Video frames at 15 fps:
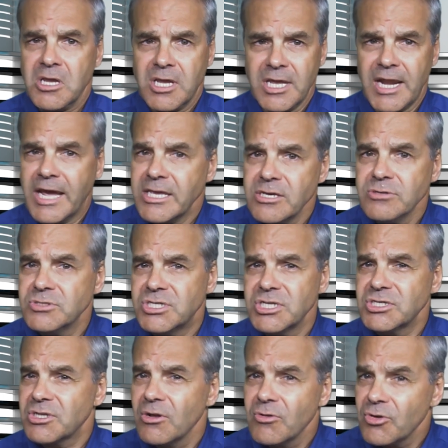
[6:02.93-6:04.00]
Can I use
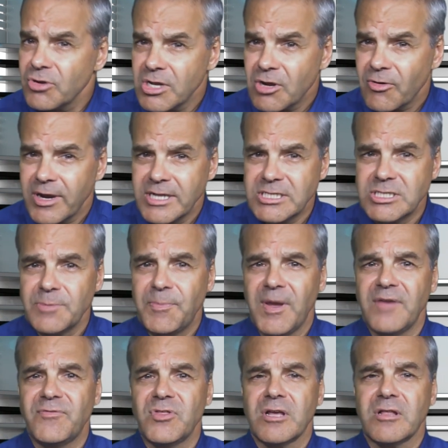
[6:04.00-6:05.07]
Cisco Learning Credits to
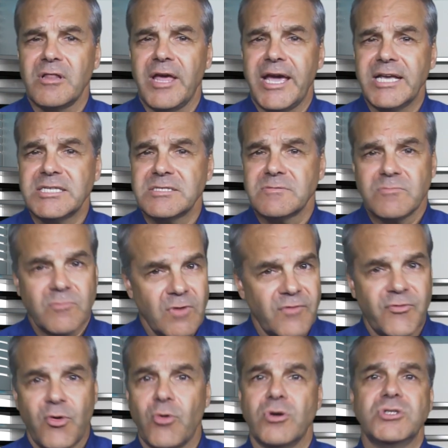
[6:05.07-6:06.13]
pay for the class? Well,
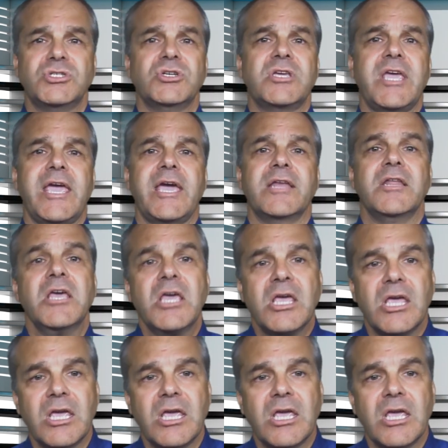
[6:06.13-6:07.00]
of course you can.